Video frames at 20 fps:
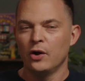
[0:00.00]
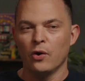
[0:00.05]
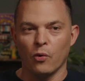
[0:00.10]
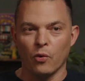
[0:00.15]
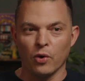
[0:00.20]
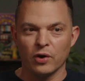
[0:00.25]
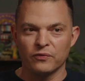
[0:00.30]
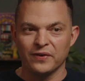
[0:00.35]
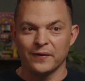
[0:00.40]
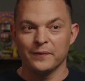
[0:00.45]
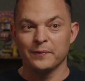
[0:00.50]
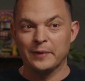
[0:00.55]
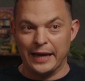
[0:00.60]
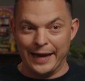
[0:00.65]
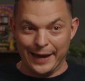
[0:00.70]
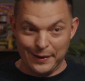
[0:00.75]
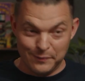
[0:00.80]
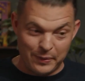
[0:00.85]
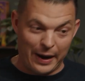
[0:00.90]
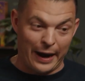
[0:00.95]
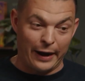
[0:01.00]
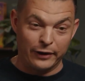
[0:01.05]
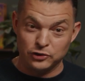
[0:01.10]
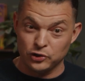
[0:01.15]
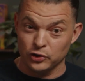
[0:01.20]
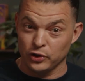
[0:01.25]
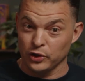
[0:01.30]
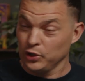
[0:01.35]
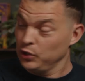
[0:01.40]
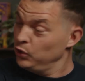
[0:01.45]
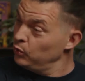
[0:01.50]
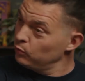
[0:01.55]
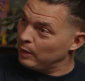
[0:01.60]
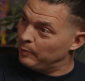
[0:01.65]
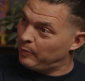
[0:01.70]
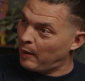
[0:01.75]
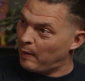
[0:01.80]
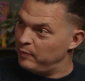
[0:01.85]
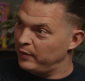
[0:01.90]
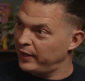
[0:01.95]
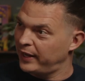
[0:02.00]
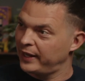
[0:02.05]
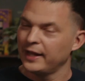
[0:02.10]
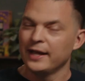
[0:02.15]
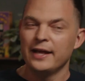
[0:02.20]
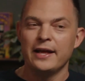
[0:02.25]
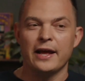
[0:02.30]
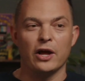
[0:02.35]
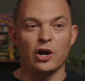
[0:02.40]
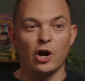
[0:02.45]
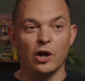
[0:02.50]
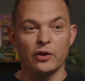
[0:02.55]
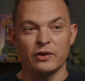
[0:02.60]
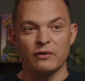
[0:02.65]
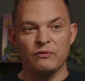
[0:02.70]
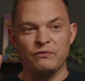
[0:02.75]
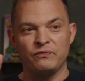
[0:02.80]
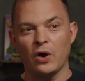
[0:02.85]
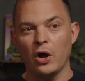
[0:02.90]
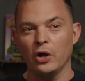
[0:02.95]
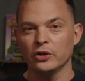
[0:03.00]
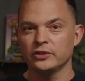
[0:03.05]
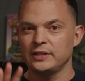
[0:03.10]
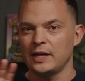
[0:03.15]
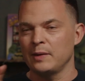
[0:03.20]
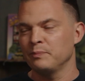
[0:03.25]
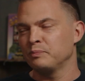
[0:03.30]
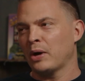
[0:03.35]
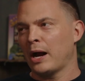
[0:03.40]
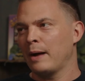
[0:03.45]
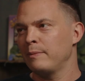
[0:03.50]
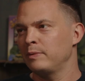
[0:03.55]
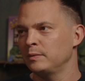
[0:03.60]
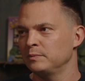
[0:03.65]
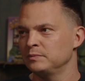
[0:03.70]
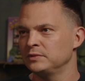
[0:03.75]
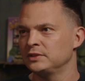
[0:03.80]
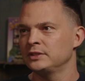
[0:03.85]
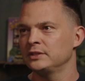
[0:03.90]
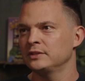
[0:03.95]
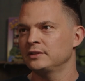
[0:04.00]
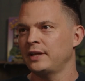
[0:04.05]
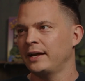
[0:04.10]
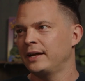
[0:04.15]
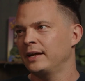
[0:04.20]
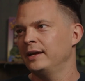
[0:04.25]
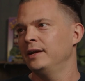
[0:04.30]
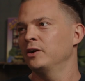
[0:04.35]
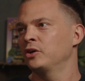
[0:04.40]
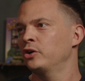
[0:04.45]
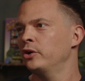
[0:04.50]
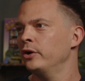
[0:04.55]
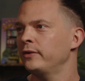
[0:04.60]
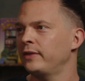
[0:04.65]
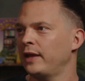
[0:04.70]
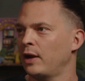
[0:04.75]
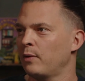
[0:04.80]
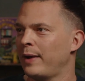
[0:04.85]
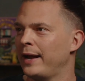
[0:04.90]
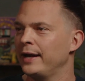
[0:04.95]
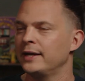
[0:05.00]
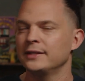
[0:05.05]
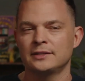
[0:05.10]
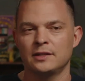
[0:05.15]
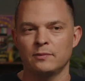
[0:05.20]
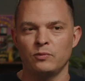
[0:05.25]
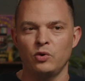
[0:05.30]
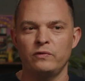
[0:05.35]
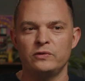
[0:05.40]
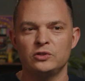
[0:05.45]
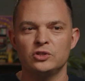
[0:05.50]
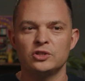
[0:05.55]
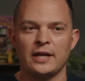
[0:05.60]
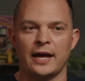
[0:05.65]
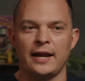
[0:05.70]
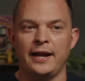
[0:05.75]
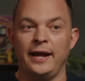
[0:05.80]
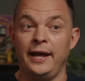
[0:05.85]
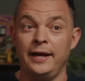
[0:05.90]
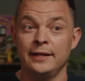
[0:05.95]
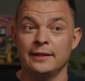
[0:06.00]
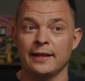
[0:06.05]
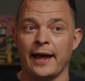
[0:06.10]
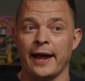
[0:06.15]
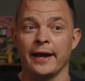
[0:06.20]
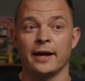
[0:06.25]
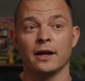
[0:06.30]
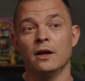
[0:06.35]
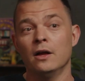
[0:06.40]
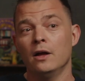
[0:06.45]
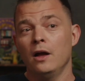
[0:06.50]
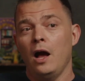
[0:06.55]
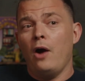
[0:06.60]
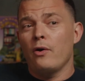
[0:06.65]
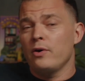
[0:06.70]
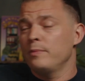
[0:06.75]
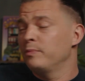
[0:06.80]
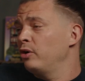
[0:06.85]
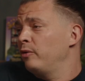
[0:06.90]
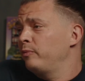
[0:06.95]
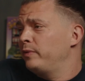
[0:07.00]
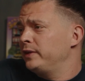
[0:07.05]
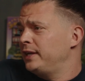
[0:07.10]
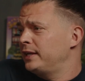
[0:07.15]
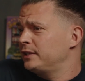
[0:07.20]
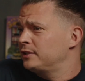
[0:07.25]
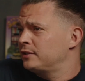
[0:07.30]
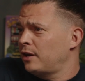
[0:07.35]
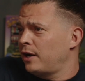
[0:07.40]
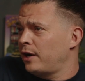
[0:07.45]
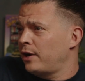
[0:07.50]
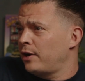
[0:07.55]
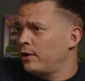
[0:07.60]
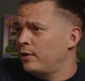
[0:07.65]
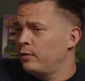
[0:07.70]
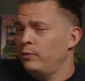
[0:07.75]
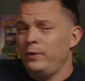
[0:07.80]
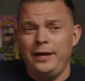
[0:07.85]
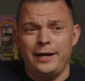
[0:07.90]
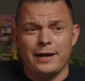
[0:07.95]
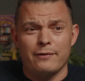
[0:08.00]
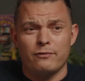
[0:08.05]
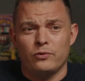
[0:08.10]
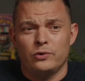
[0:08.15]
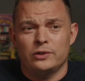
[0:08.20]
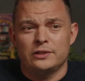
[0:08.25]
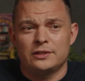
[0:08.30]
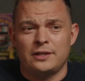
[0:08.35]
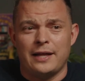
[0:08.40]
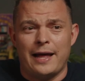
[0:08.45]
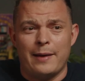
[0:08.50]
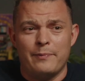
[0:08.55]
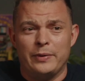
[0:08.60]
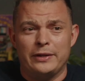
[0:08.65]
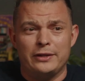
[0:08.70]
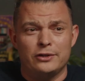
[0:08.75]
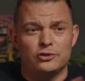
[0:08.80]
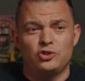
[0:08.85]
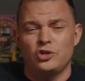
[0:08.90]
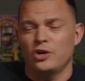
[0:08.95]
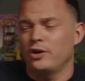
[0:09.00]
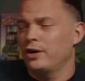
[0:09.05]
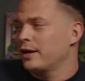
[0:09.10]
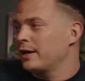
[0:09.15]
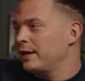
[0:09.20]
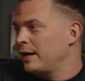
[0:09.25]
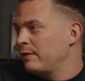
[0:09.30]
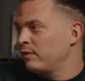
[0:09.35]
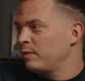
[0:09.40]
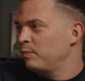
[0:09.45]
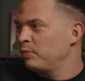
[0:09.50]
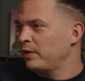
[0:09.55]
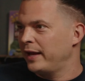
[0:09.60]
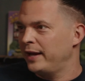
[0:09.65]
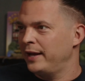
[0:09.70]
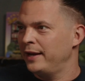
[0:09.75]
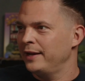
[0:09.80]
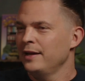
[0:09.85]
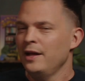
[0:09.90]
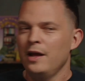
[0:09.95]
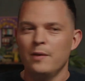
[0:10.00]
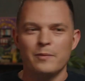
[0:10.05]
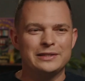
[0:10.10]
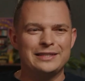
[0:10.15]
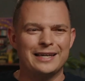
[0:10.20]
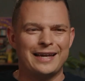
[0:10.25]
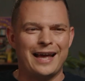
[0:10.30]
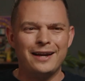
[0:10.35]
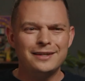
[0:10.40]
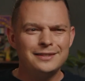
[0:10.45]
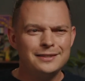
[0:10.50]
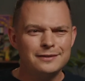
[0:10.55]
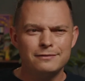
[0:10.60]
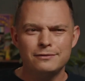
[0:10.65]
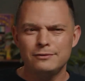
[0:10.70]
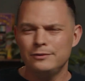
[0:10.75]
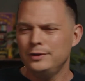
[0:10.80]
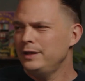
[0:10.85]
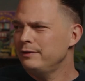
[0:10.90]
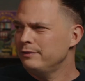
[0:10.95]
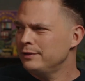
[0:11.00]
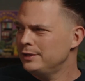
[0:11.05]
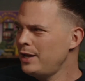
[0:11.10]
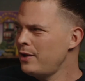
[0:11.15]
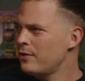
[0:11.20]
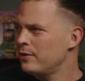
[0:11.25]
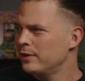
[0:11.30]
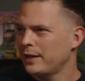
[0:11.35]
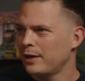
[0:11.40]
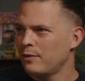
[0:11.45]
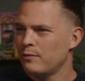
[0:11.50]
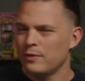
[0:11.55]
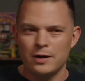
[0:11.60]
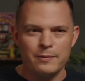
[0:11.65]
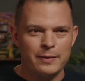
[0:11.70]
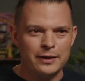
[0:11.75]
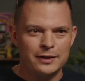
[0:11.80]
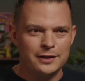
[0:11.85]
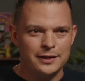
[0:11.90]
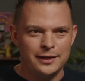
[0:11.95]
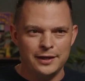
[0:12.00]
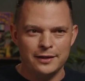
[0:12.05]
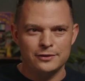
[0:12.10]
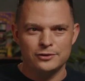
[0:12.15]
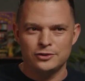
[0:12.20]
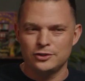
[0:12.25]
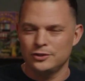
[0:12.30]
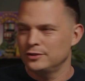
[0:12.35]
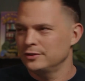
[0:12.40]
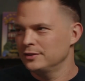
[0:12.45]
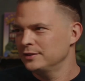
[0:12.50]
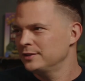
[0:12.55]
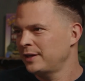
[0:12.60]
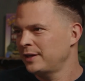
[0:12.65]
or from the Empire to the New Republic and all the faults and problems that can occur there, right? Because the movies just kind of end like, oh, we blew up the Death Star. We, everyone's clapping, they're cheering on every planet. But it's like, how does everyone even know? And like, what about the other dude? And